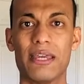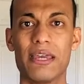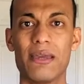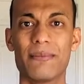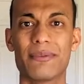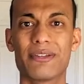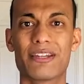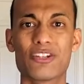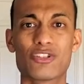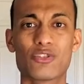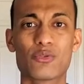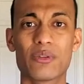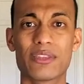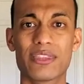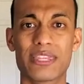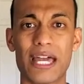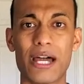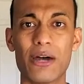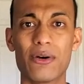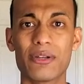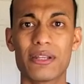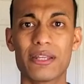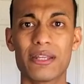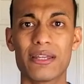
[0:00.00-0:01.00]
Because
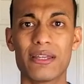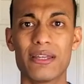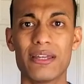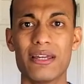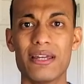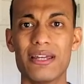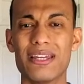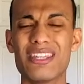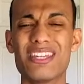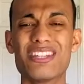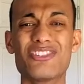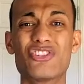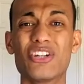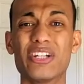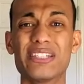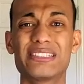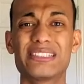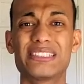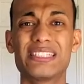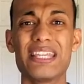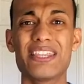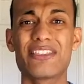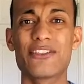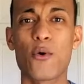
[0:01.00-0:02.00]
without it, you just
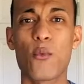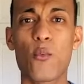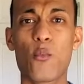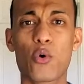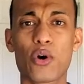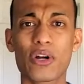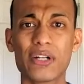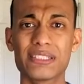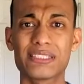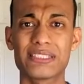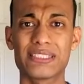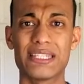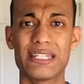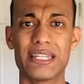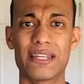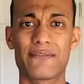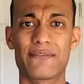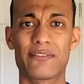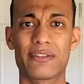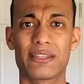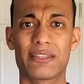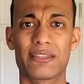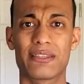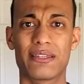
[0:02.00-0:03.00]
see the worst in
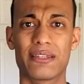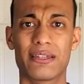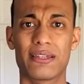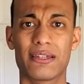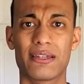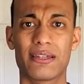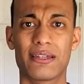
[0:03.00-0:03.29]
everything.